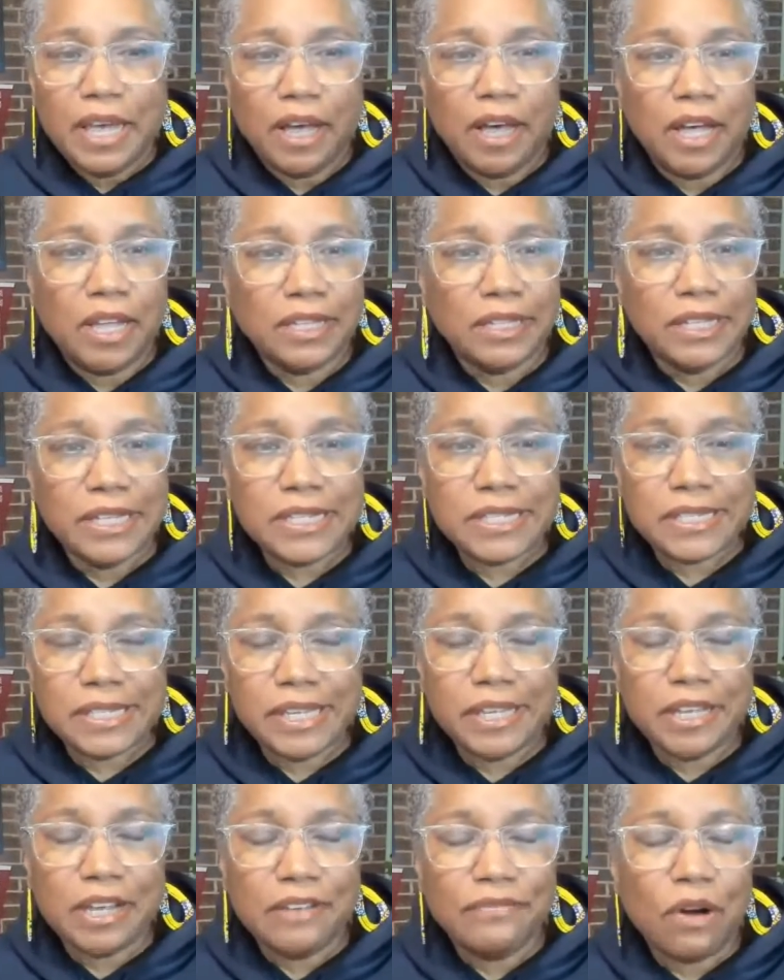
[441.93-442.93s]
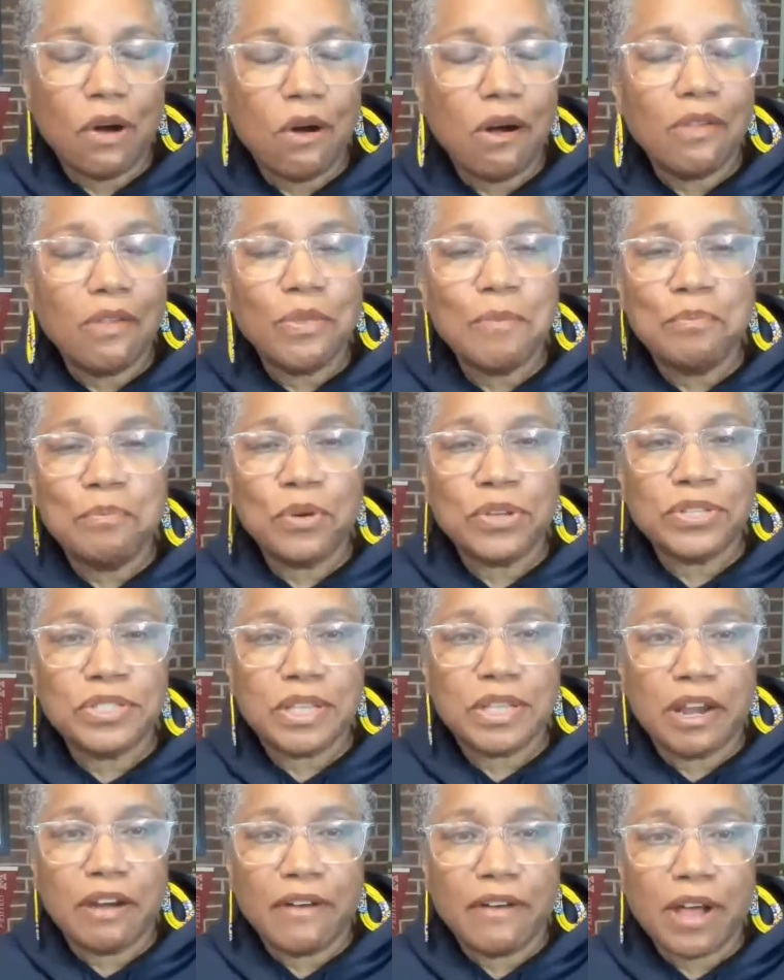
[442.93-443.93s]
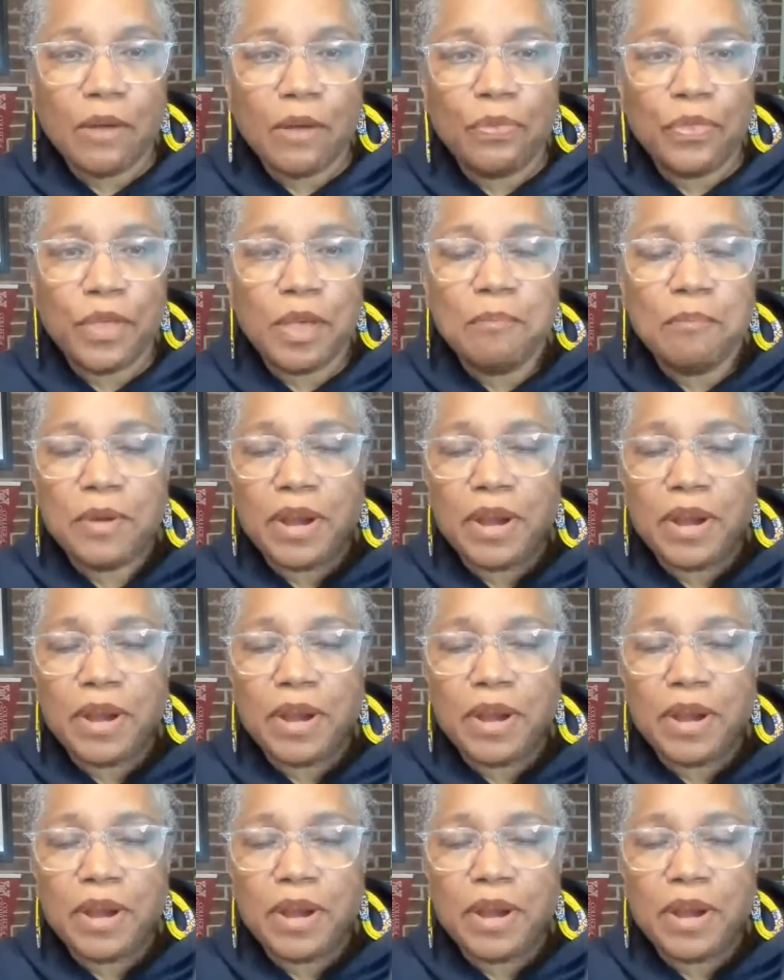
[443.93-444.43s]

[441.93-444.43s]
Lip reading: listing of all the books that are out there,